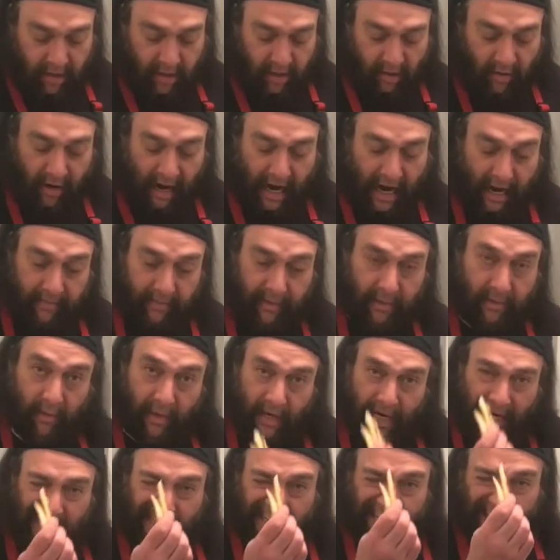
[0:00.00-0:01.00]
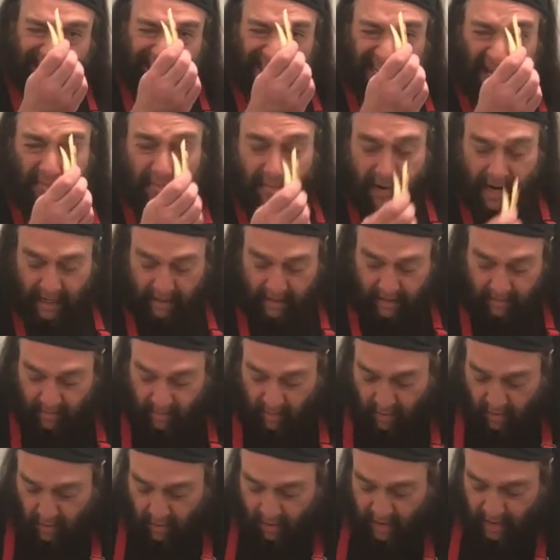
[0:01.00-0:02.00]
scraps, what I did is I made them
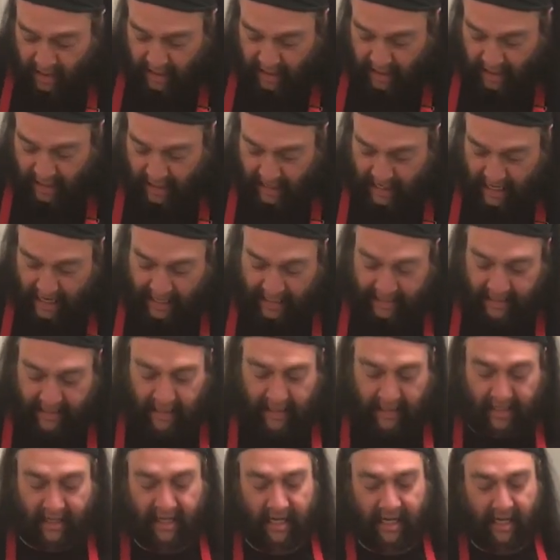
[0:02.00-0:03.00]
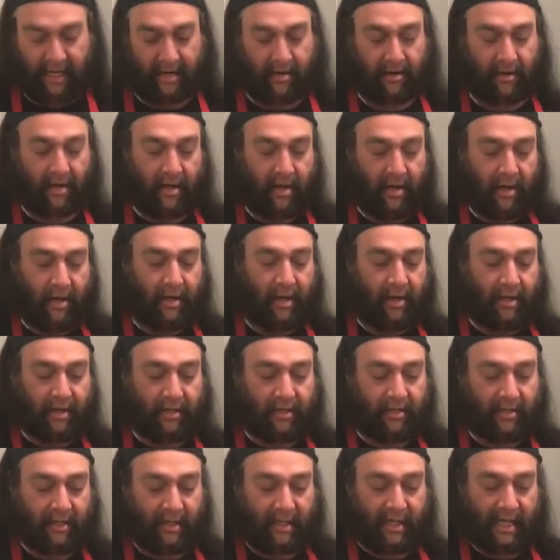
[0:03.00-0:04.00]
really nice and thin.
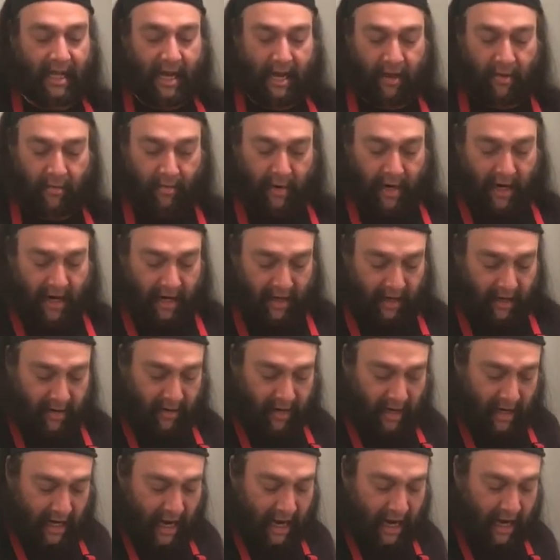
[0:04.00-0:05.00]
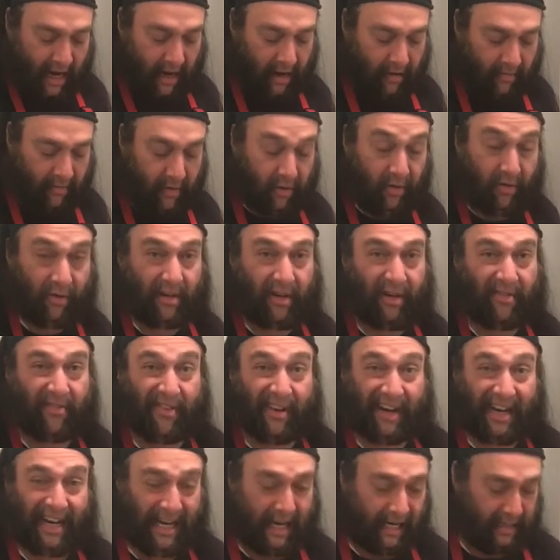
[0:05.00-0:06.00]
So that way you can have two
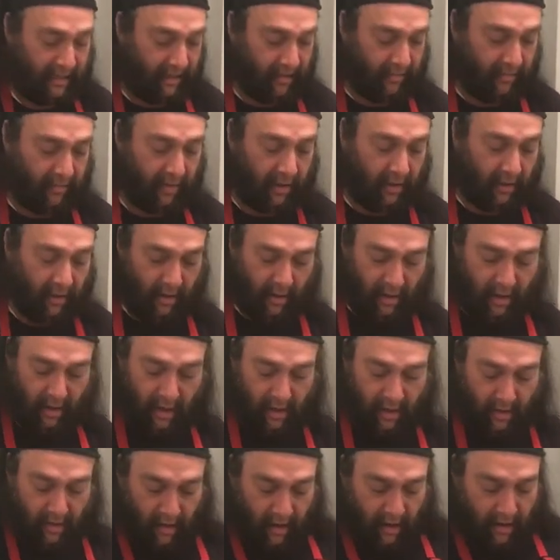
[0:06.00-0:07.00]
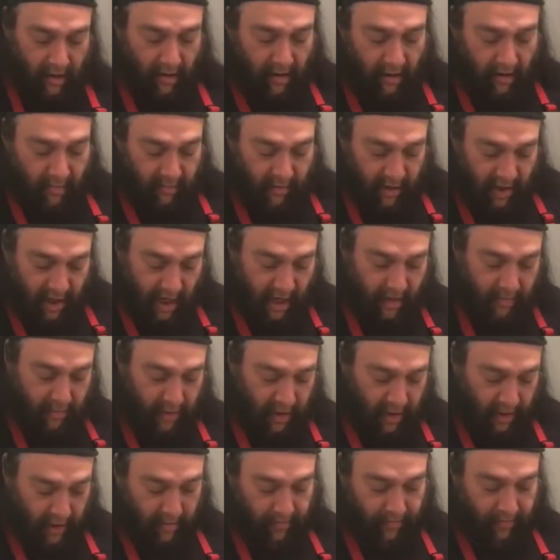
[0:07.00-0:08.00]
different kinds of
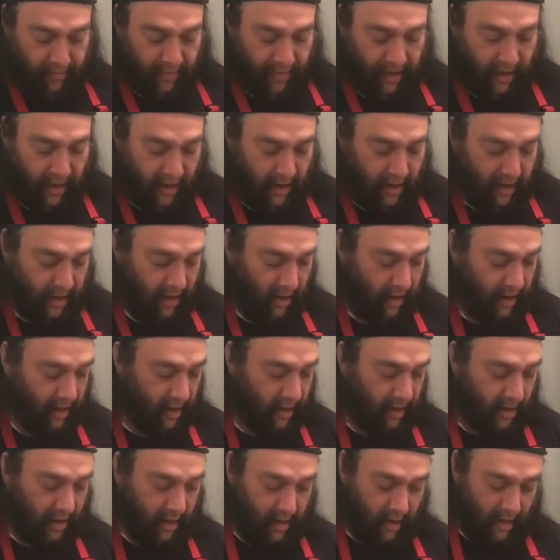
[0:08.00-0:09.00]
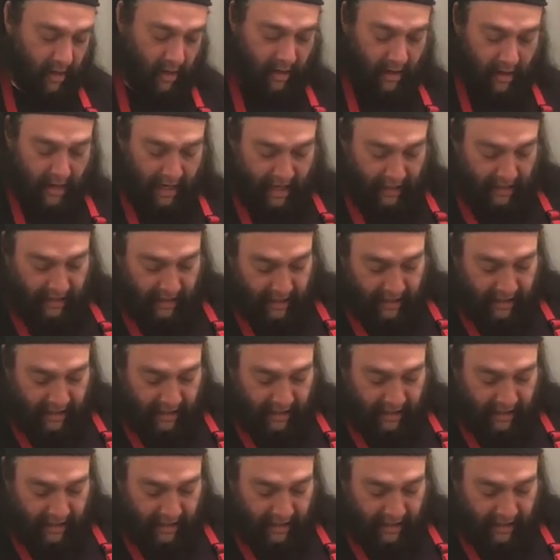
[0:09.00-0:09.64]
chips at the